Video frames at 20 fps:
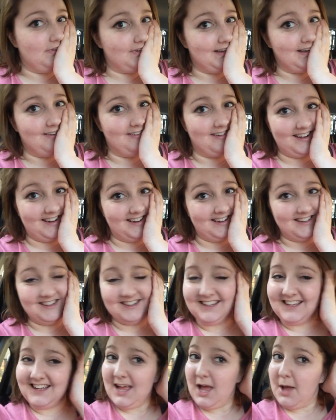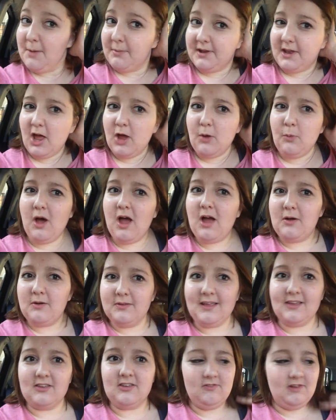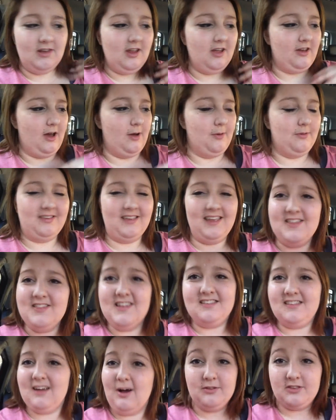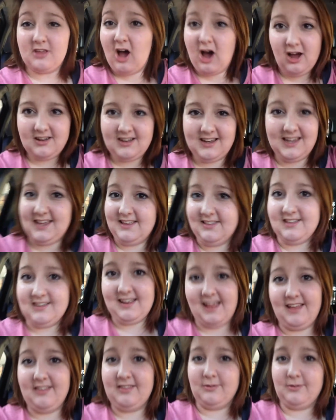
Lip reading: can hear it, can't you? But no, work was actually really good. I was hardly in the desk.